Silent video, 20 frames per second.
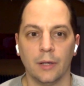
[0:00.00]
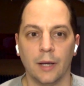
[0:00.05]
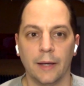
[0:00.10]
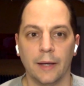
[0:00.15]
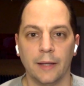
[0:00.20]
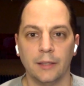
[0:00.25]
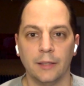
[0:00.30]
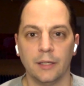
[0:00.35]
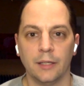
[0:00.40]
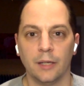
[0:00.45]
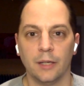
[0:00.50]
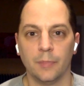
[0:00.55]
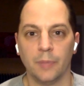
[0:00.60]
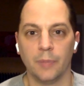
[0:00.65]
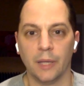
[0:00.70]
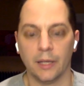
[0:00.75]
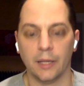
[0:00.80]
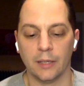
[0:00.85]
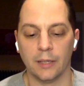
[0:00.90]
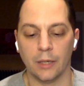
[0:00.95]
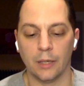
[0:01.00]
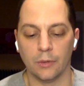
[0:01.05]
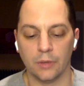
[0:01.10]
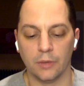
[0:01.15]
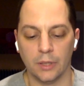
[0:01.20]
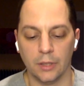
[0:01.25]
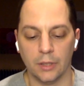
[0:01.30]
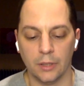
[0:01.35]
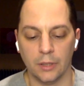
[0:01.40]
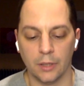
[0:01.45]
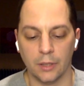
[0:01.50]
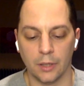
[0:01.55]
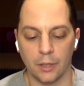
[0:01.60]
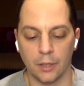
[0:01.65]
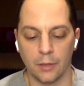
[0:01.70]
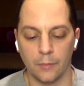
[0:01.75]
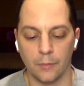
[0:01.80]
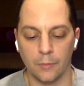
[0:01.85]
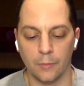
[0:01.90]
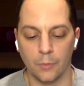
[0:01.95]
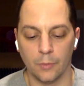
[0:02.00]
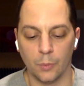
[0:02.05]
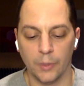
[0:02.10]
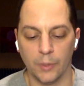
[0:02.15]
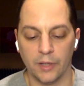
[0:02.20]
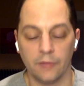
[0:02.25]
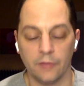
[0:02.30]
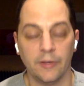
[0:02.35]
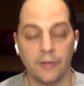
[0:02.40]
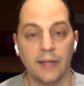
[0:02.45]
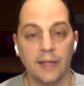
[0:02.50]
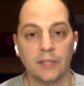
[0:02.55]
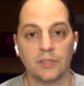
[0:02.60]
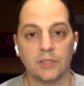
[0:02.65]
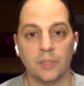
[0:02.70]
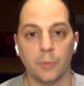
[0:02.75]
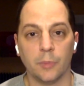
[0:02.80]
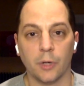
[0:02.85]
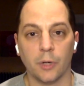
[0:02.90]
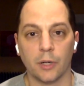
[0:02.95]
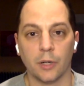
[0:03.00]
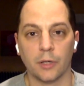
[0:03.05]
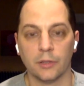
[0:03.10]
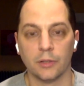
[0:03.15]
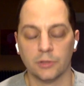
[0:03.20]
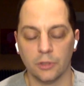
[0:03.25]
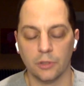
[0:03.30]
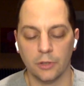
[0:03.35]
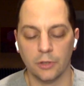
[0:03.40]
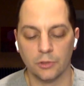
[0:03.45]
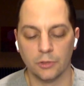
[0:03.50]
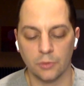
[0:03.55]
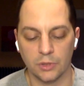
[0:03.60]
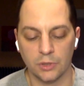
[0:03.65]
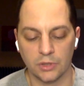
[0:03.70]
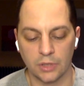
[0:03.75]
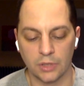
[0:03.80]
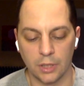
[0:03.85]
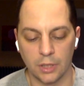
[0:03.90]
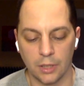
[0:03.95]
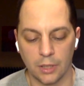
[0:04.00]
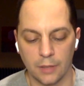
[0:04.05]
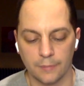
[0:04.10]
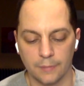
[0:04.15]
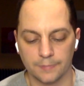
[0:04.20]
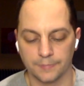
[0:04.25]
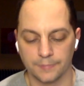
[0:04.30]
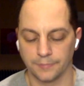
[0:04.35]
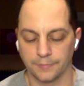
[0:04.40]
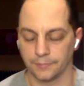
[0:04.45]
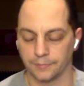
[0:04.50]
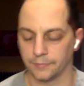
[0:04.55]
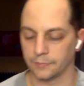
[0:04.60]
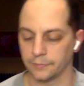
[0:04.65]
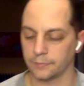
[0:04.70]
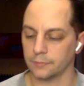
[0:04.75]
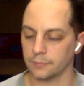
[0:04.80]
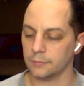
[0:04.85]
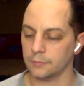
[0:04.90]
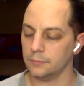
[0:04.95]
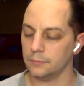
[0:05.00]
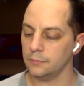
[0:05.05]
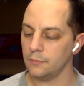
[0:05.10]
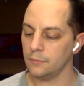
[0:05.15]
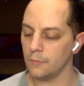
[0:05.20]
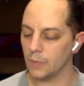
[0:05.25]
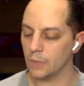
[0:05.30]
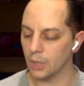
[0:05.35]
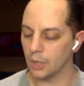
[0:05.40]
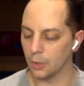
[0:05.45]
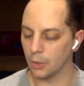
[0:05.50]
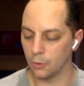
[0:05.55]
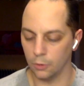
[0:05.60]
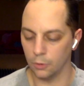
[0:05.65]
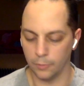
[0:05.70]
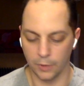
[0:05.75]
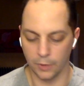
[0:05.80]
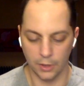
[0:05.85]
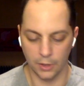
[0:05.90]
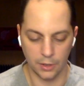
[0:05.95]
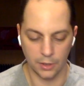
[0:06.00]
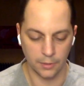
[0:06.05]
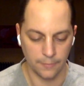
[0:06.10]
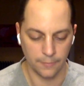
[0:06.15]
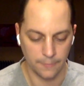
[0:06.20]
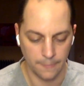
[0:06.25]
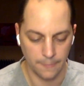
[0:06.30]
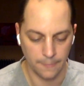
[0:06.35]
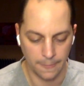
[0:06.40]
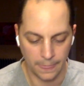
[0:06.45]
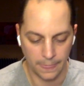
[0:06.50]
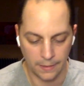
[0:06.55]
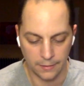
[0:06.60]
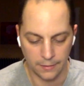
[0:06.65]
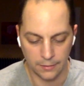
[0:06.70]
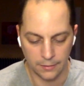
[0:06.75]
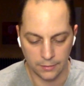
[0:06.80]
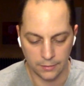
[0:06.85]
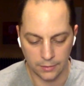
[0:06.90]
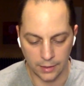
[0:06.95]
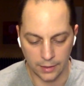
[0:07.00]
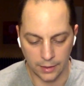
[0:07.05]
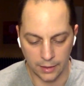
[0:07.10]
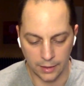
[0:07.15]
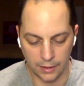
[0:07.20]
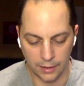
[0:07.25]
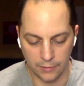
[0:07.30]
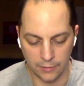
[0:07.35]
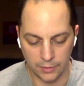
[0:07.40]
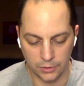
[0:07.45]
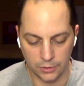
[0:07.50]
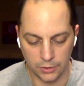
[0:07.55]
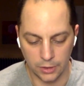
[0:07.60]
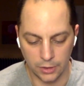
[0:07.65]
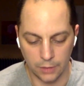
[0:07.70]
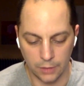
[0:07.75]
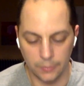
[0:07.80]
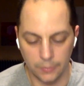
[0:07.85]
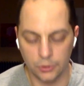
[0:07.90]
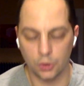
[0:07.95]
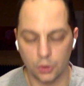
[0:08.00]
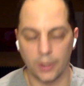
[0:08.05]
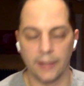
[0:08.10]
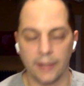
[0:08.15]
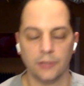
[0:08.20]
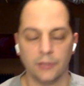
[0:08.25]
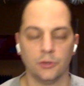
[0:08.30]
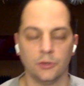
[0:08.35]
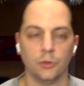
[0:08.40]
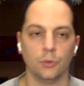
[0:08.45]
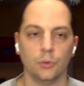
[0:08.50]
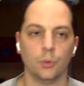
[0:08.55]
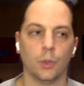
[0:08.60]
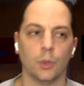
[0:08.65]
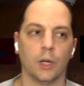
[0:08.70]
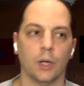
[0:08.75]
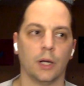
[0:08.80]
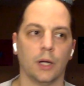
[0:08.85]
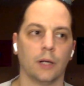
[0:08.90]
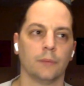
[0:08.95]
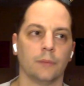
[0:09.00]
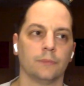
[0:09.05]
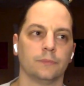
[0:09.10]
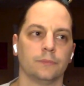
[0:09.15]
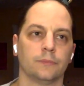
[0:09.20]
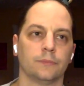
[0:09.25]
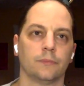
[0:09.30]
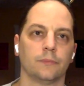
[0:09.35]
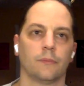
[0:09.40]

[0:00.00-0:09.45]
I ended up picking out the Weird Fantasy book. So this was a cool book that I've been trying to